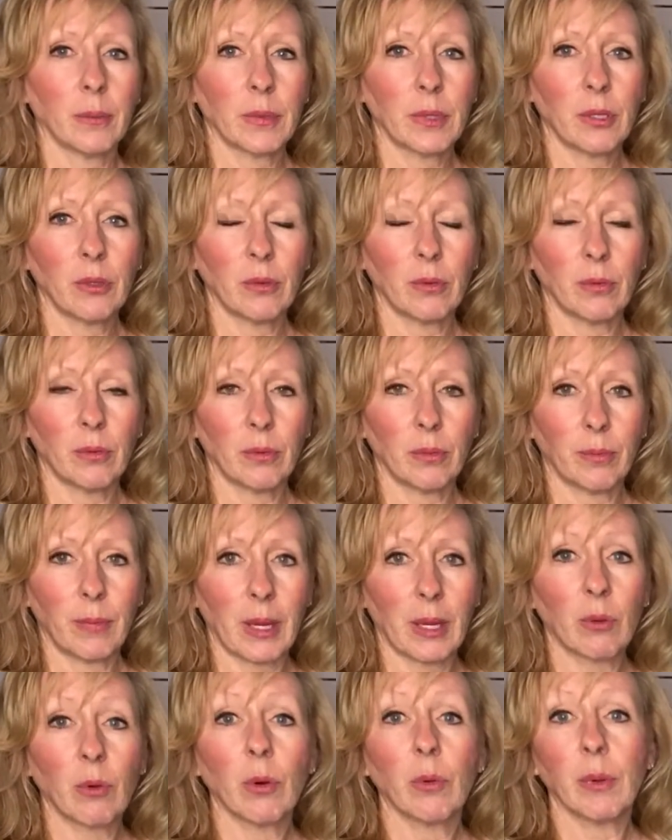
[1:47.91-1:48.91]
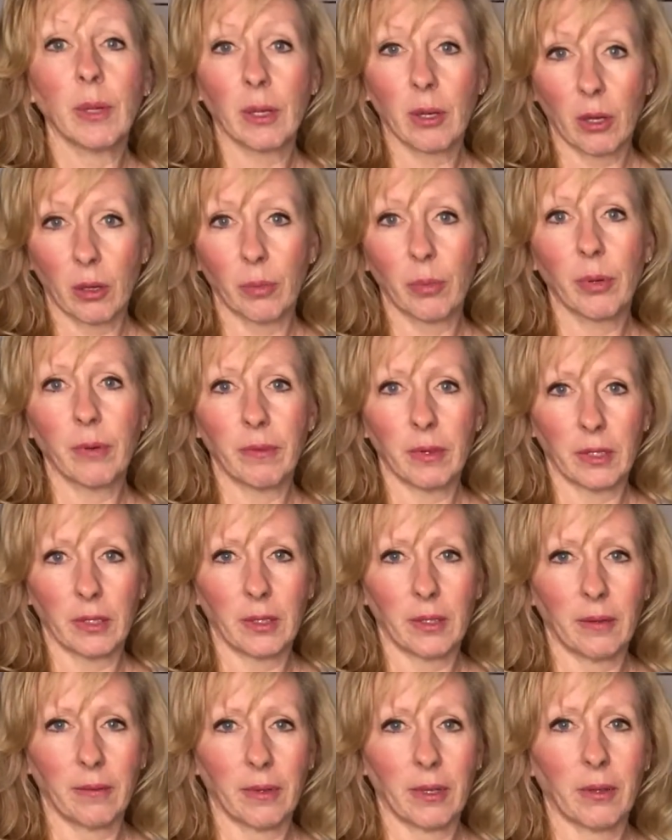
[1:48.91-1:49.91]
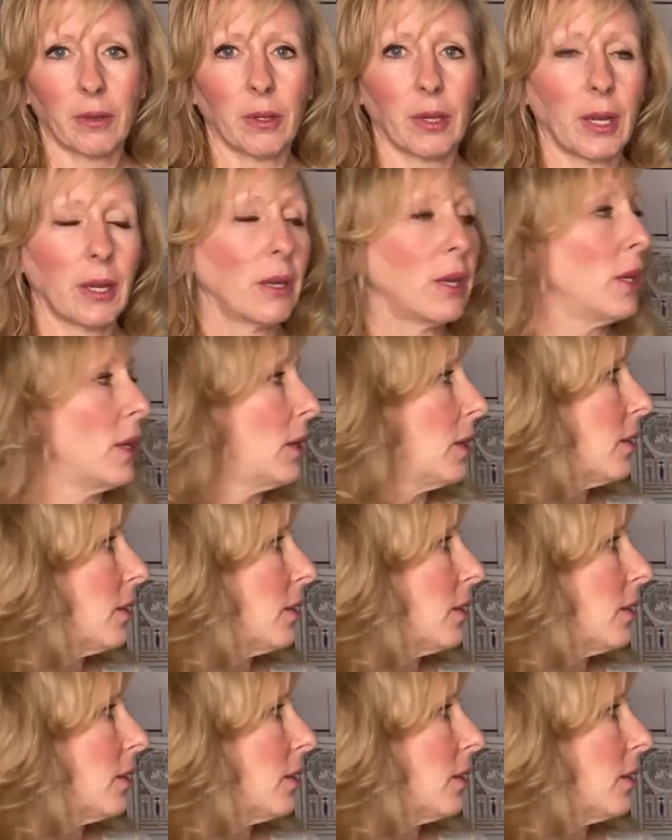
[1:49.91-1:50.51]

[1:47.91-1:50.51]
to make what we call preventative health. Okay.